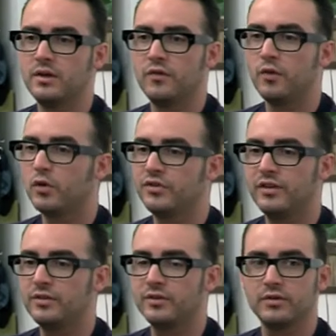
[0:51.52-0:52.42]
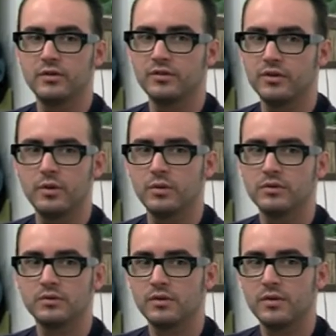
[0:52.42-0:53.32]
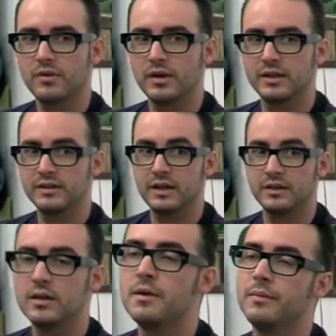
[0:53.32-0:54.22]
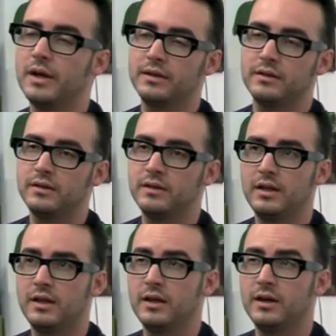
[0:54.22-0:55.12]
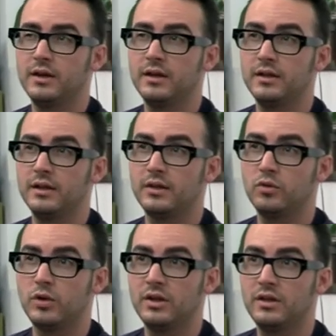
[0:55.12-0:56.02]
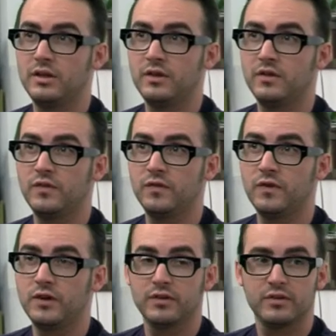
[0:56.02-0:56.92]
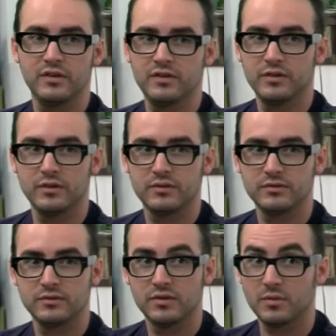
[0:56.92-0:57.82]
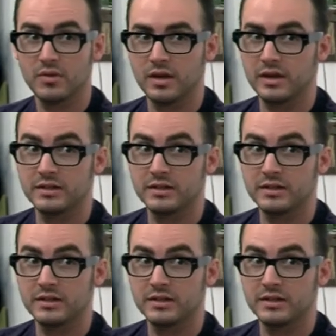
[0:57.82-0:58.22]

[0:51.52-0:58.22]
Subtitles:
four seasons or so, something like that. But they are in the 21st season or something like